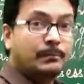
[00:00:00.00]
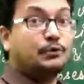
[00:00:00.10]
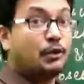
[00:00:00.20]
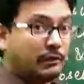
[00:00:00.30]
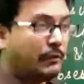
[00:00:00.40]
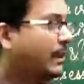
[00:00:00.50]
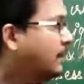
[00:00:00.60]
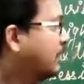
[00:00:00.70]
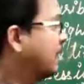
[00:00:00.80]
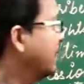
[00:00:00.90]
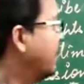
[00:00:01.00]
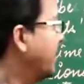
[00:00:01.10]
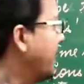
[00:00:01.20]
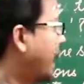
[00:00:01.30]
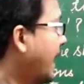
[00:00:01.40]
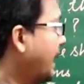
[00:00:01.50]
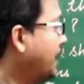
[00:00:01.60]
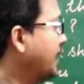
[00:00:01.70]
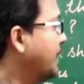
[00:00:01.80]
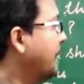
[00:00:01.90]
George Well,
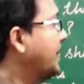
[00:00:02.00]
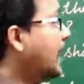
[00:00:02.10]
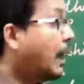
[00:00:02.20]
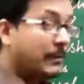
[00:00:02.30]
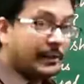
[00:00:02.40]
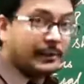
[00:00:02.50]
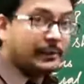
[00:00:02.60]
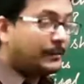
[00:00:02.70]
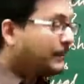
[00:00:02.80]
and Armadale.